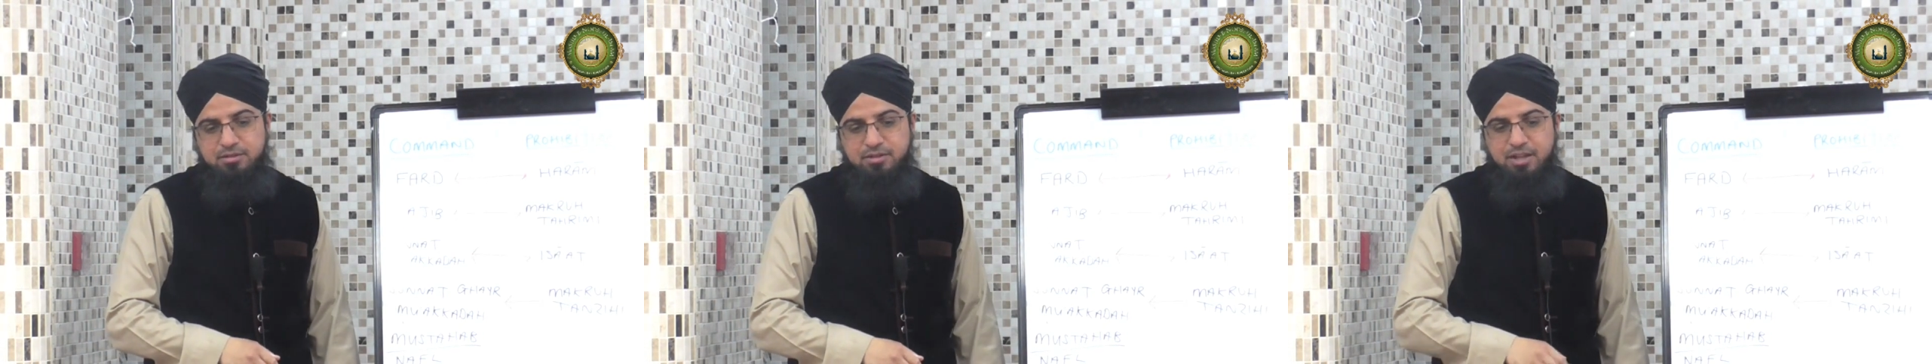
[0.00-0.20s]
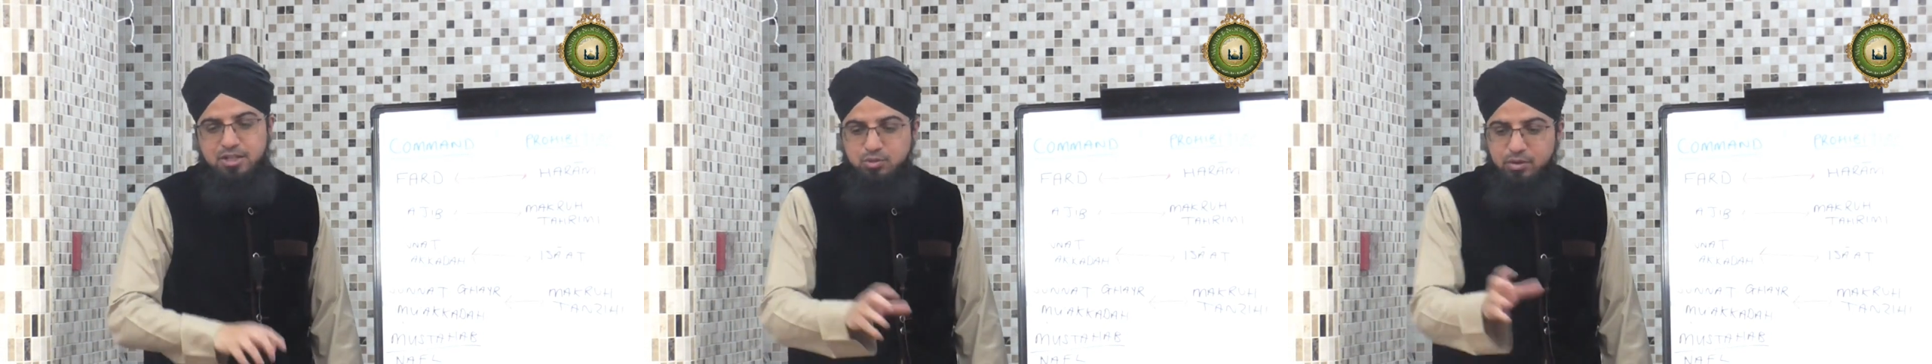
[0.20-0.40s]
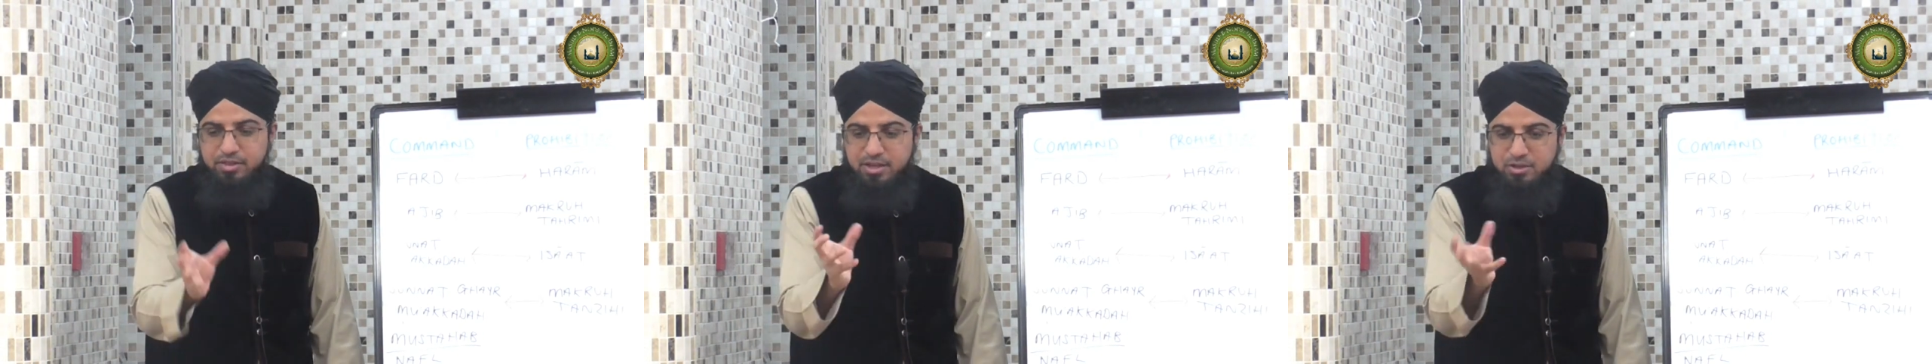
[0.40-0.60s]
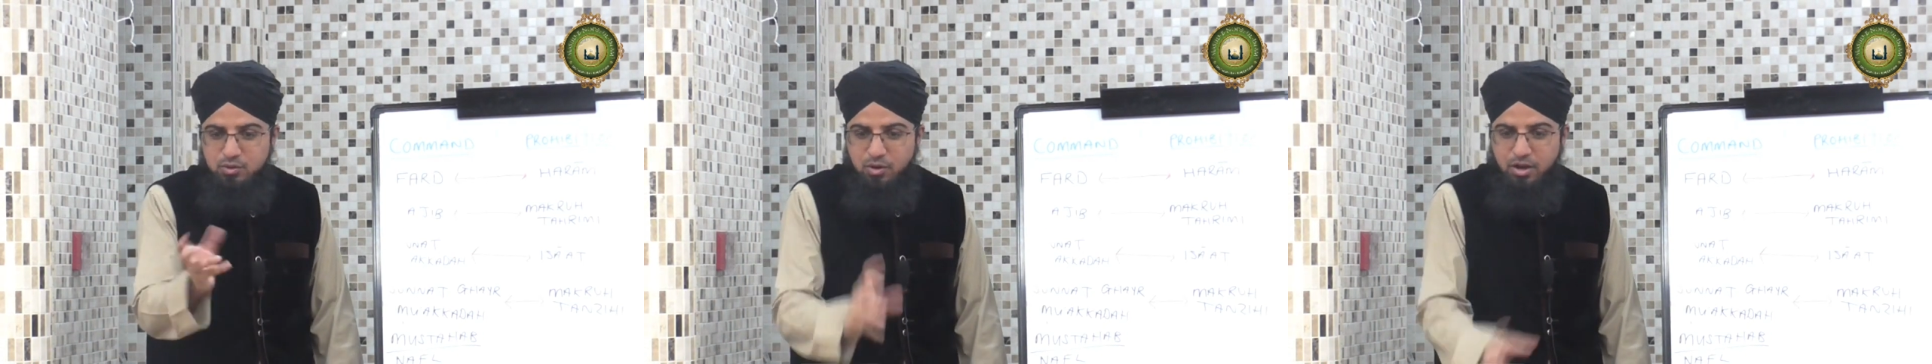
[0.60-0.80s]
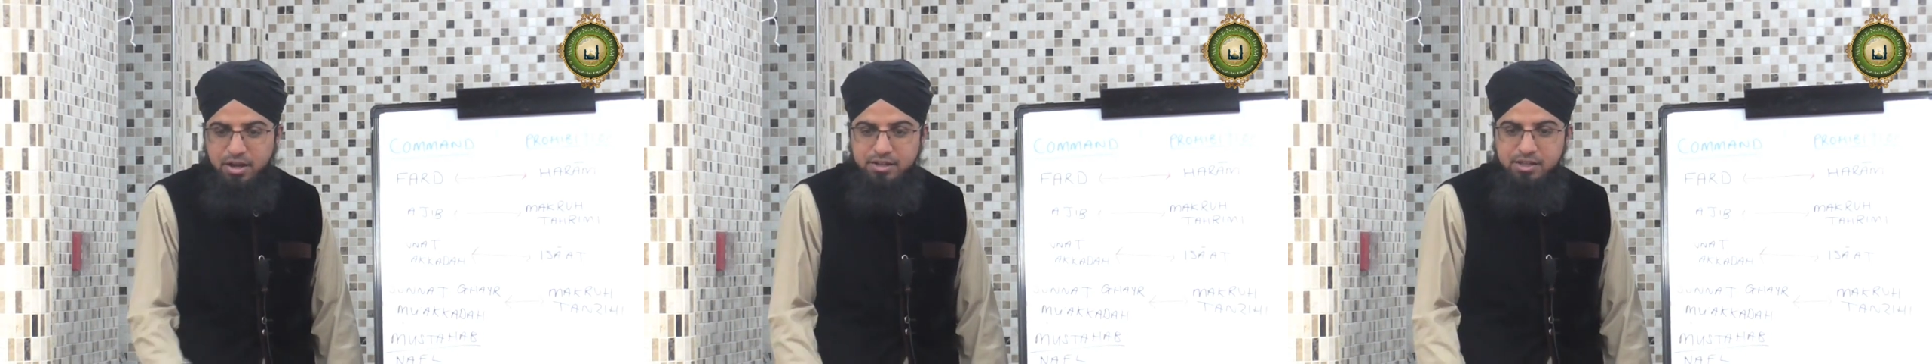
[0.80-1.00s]
That's why there's
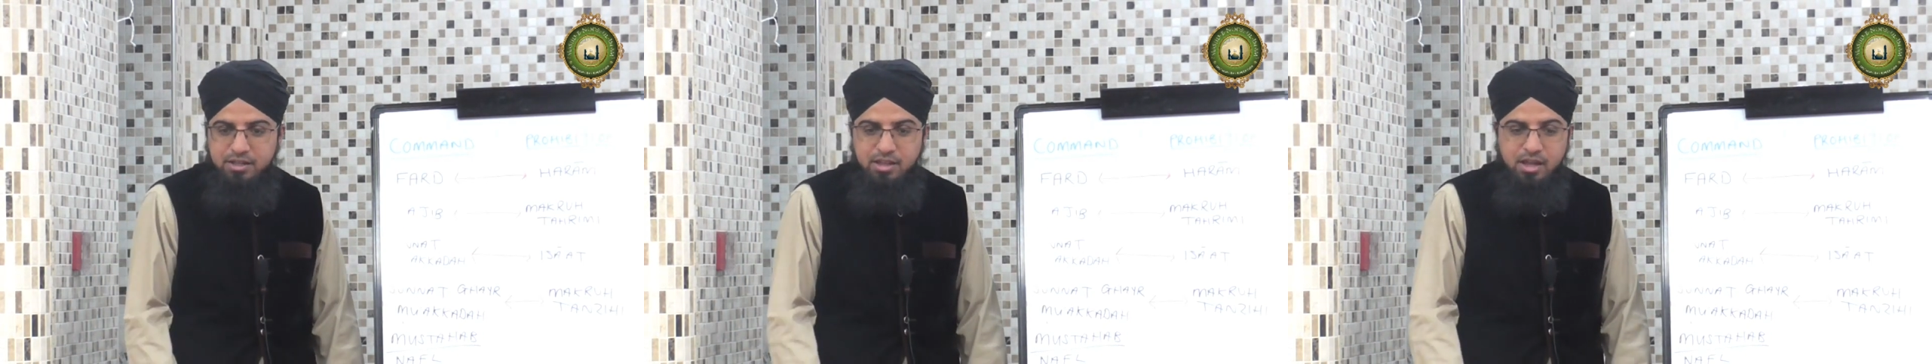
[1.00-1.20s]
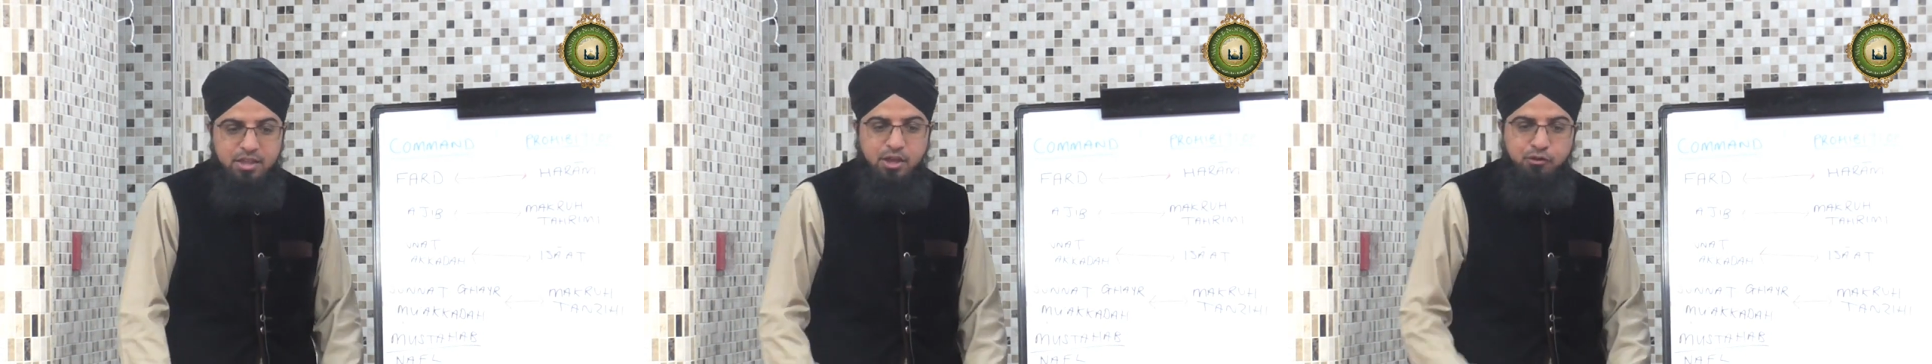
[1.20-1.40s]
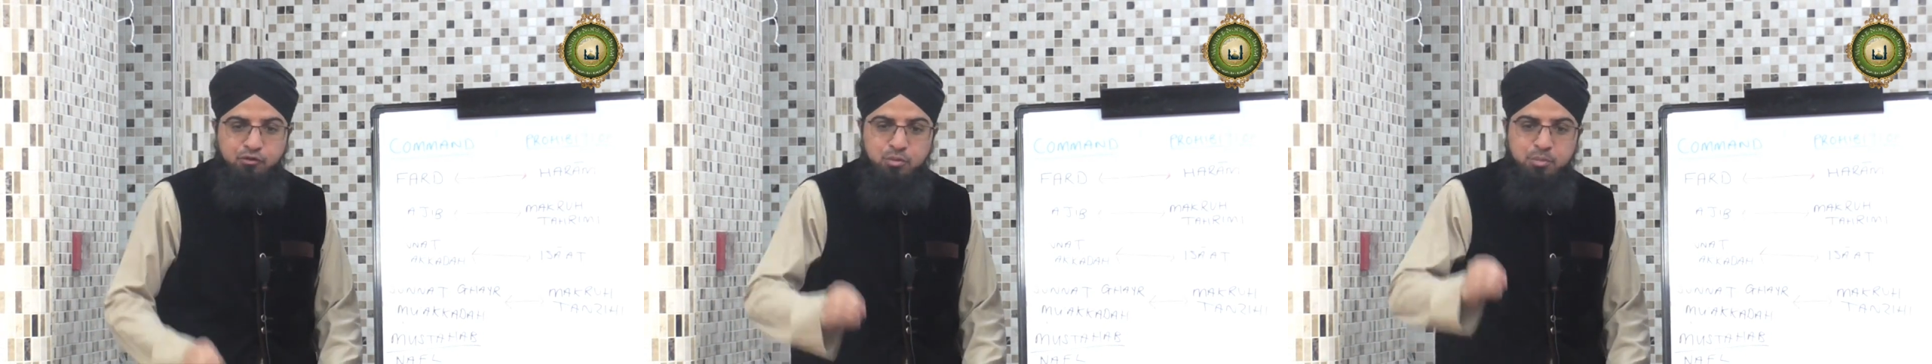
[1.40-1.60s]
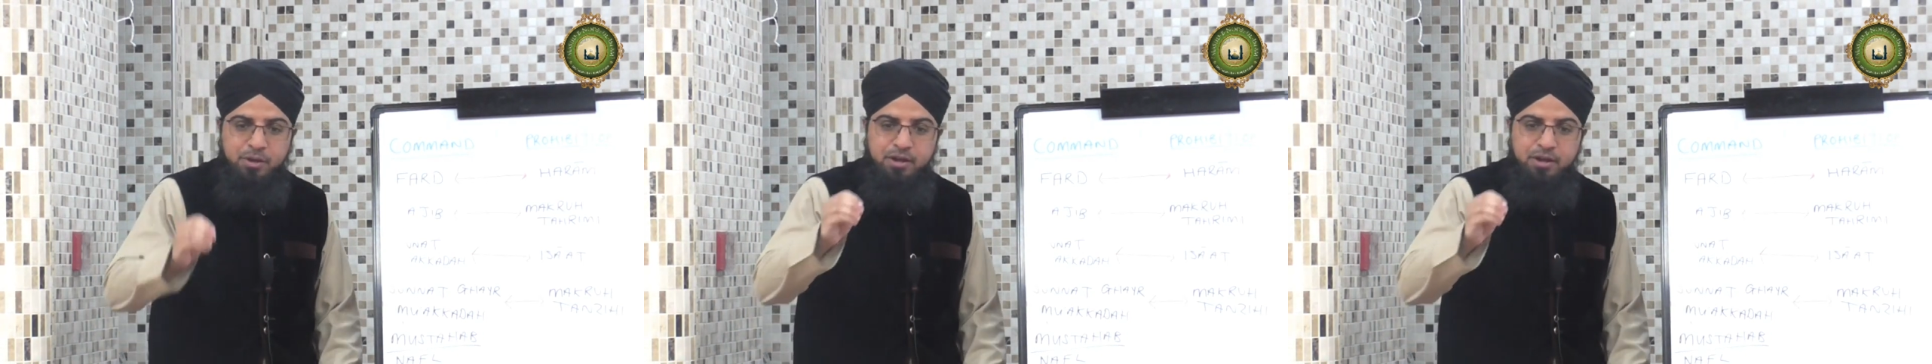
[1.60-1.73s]
no hadith that if you